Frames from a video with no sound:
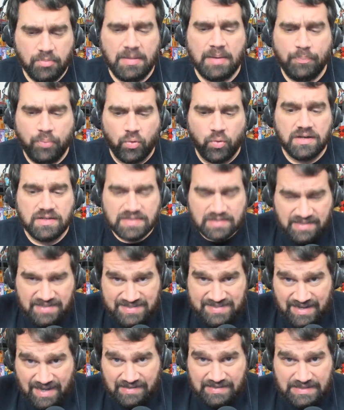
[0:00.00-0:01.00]
But my point is,
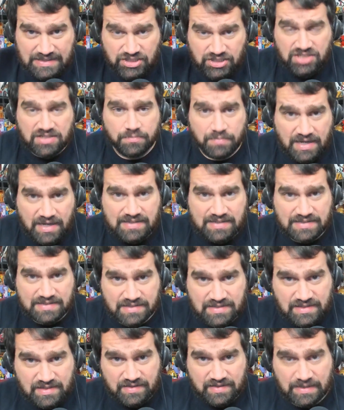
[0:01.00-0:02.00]
let's not
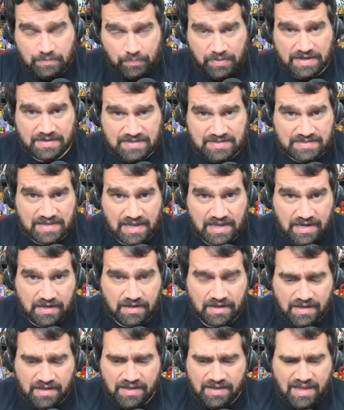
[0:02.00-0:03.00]
legitimize this clickbait
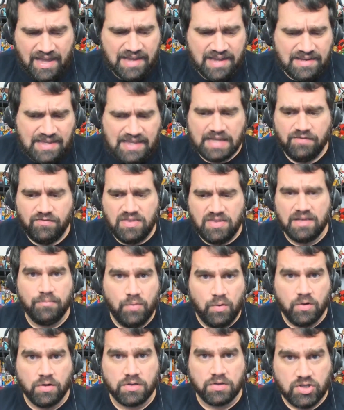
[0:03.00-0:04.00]
site and give
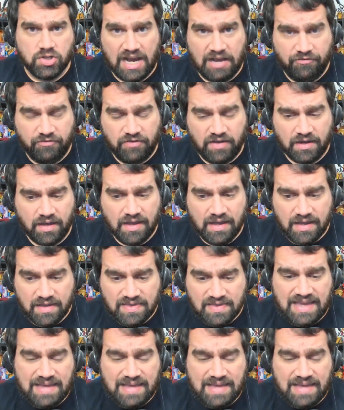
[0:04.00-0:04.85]
them more traffic.